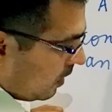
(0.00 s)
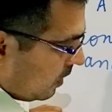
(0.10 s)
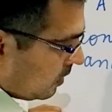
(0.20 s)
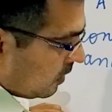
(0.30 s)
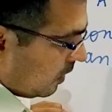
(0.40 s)

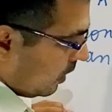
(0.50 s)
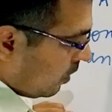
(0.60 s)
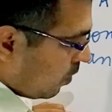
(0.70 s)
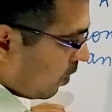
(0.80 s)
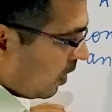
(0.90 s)
is
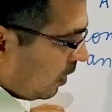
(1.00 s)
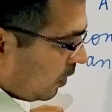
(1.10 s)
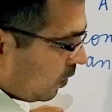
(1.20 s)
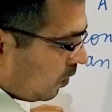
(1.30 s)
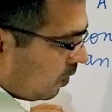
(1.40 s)
equal
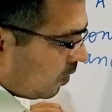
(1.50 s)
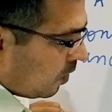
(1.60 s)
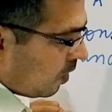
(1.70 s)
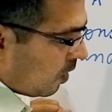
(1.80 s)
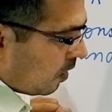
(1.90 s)

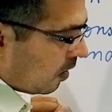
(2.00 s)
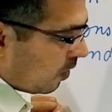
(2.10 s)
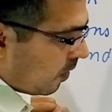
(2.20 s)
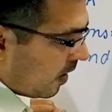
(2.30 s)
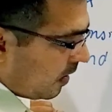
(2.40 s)
to
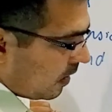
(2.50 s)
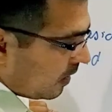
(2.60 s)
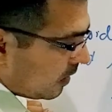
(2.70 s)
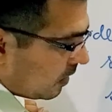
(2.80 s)
20.